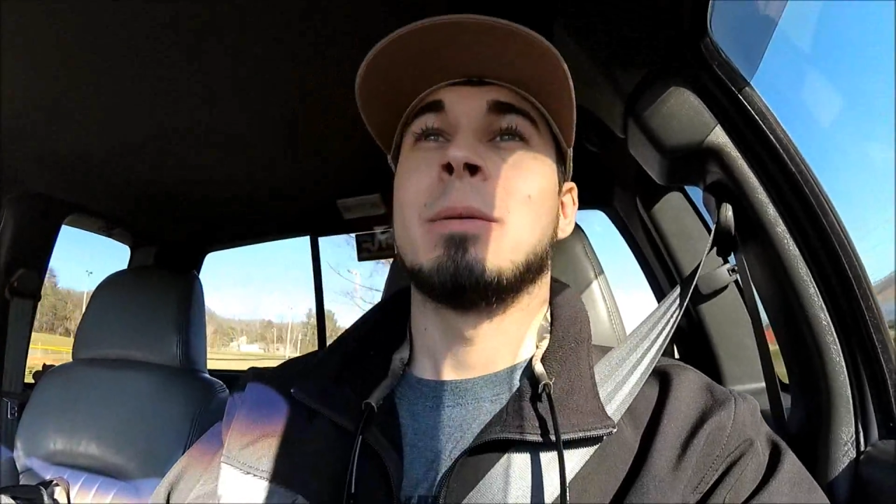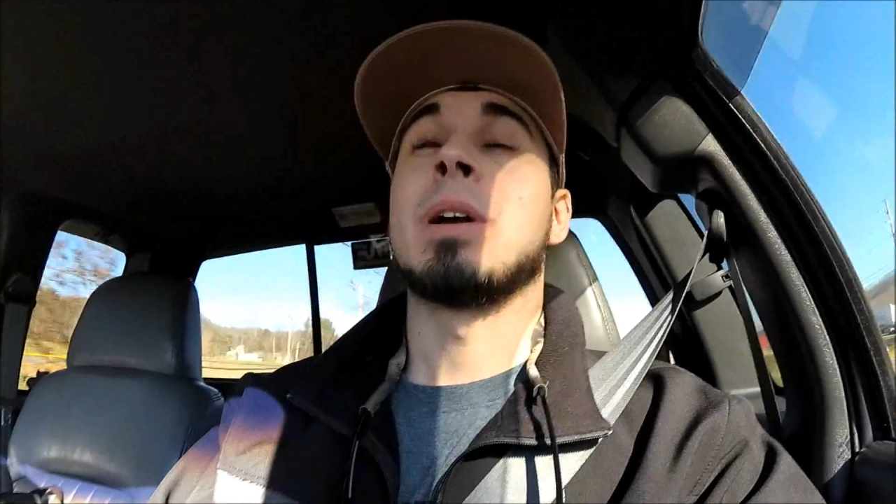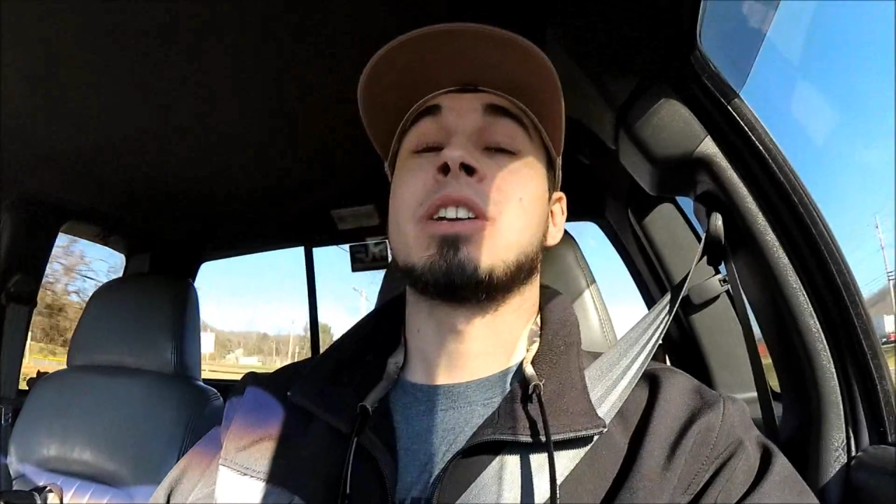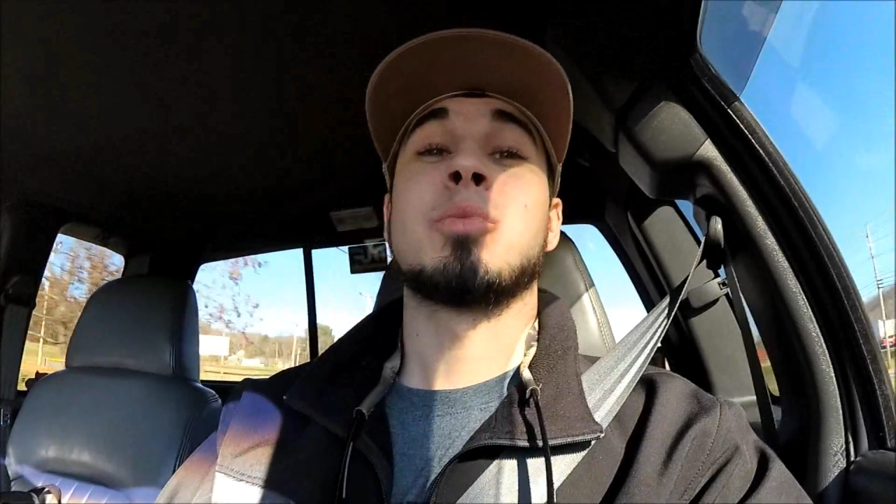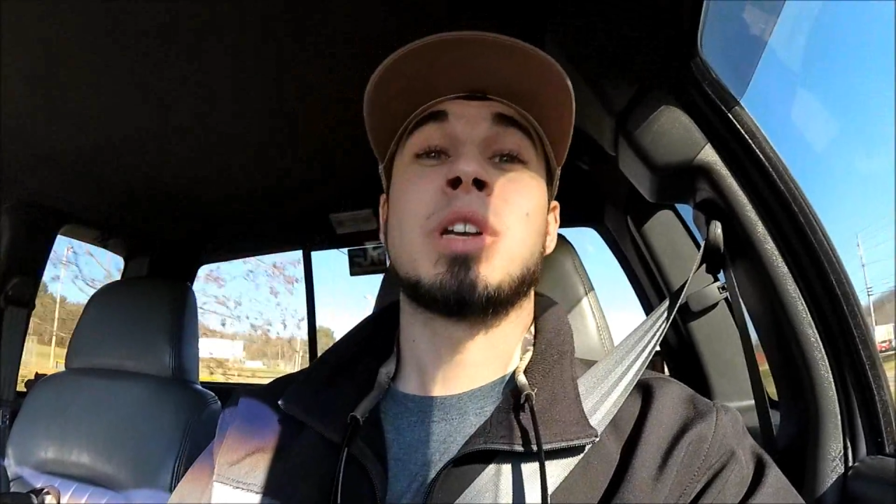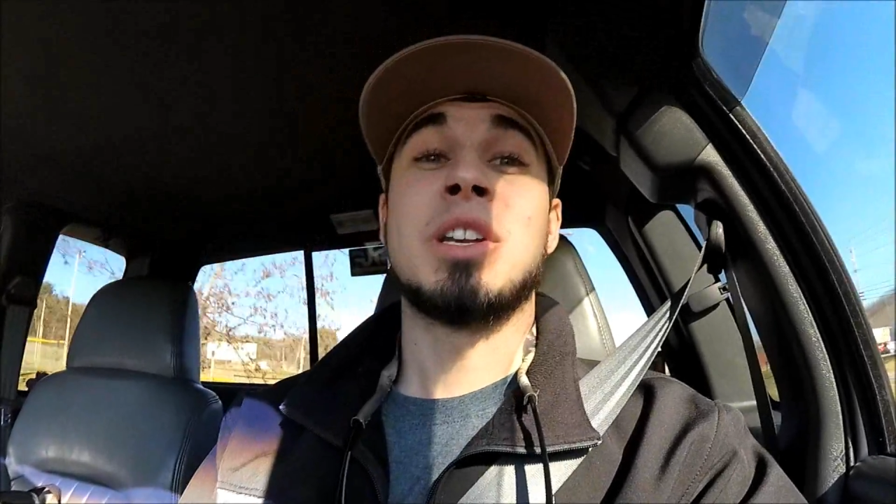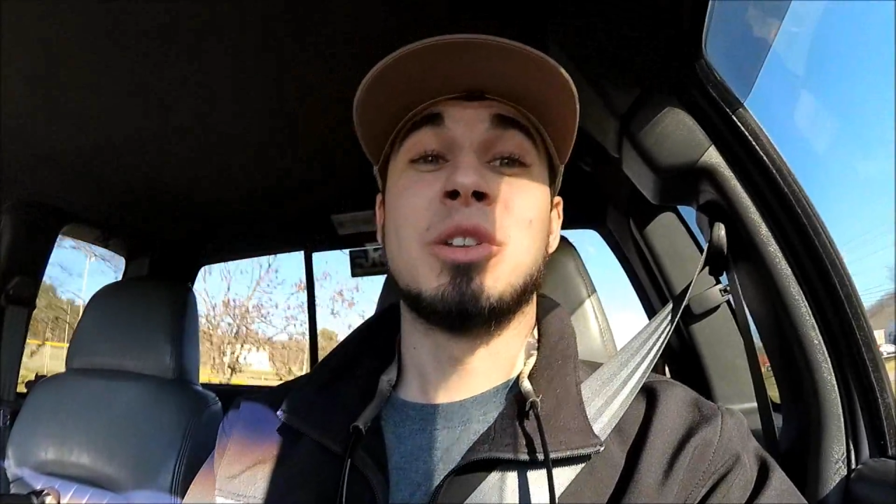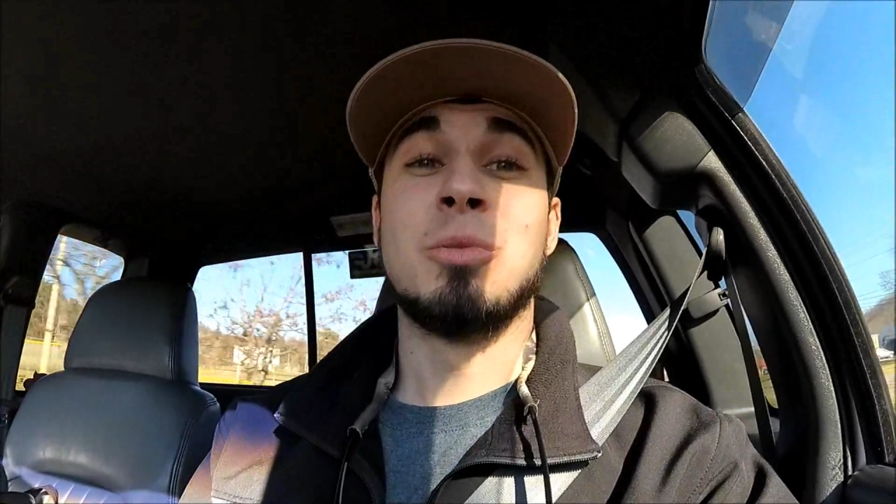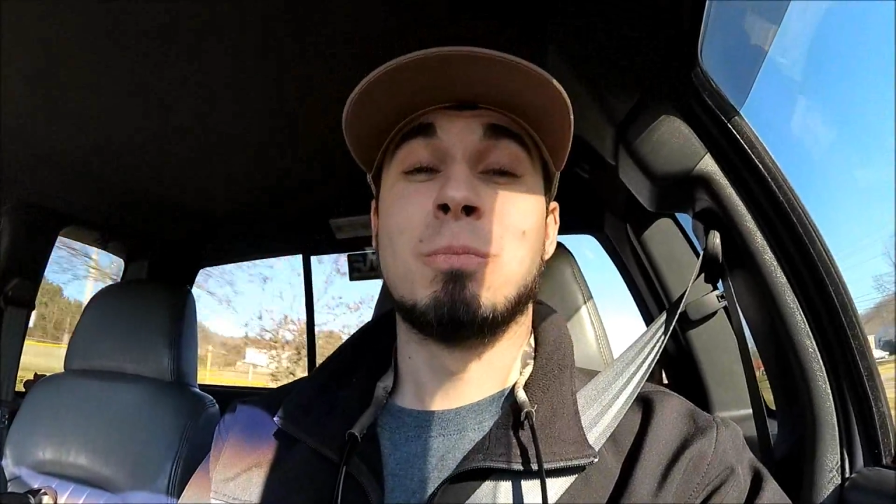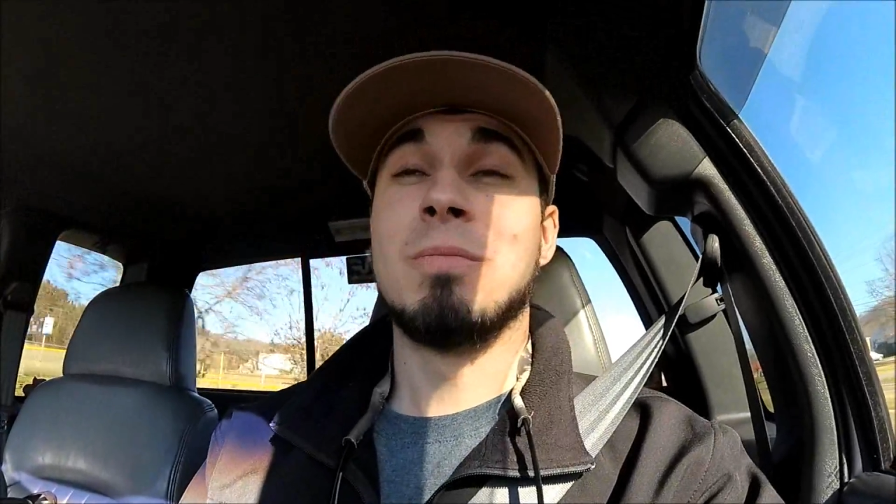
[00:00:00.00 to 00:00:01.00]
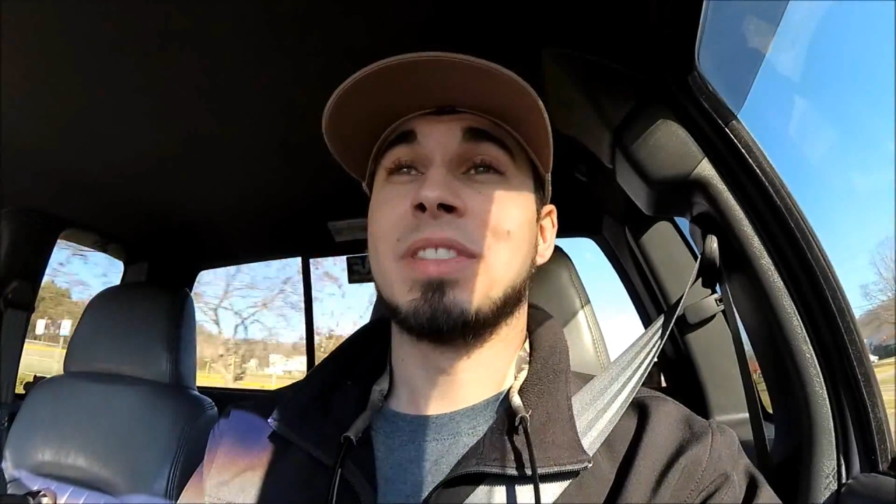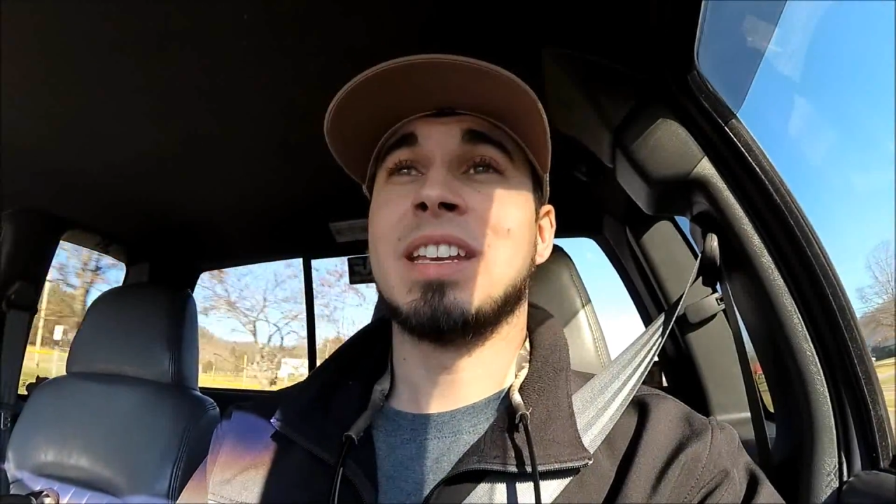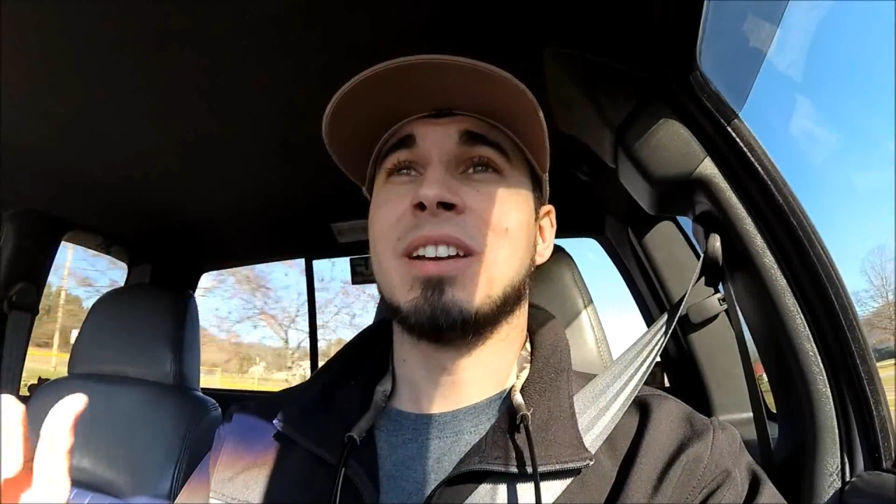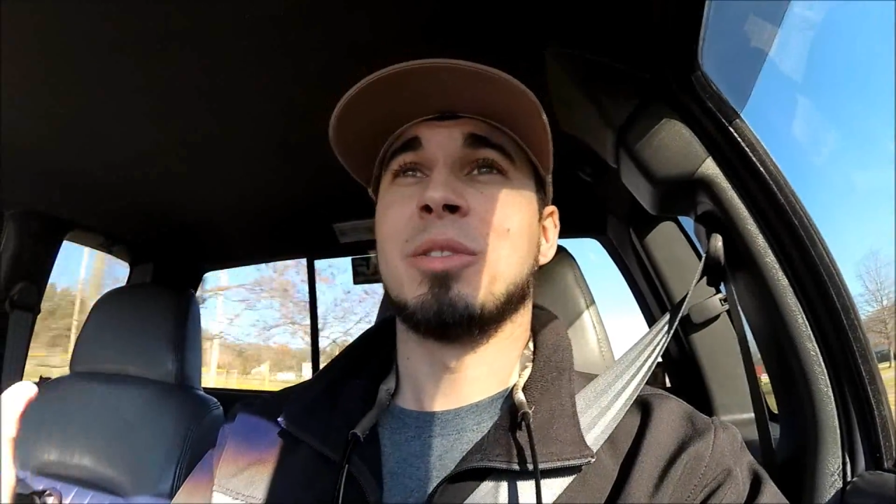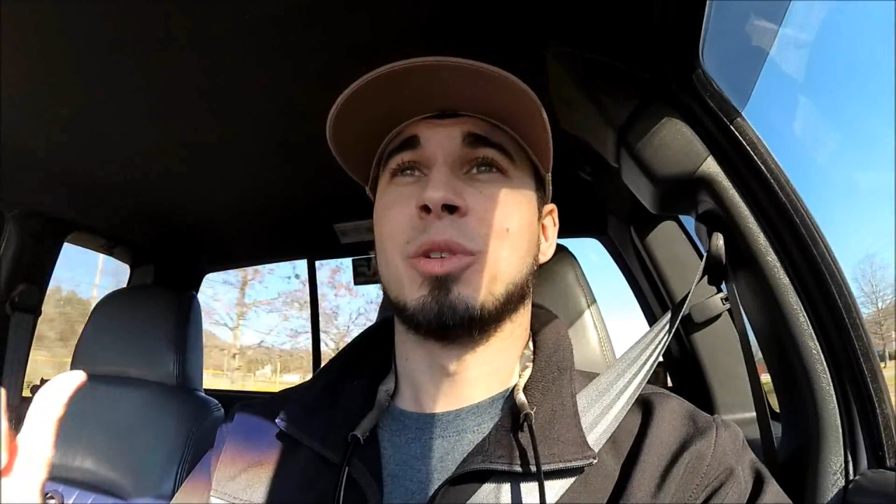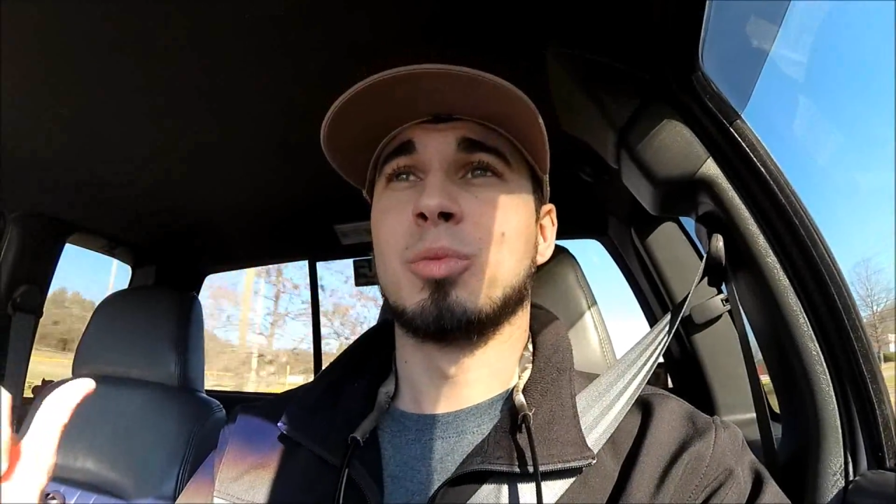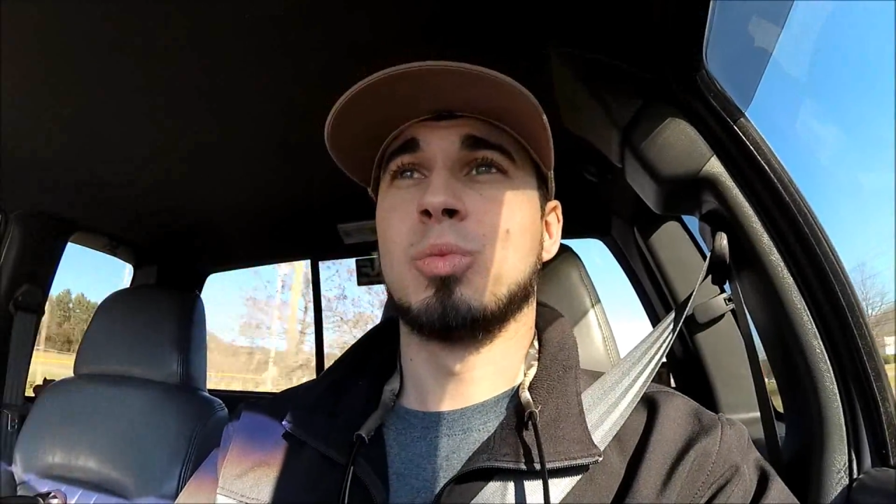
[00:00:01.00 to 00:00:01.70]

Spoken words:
because we can do, you know, the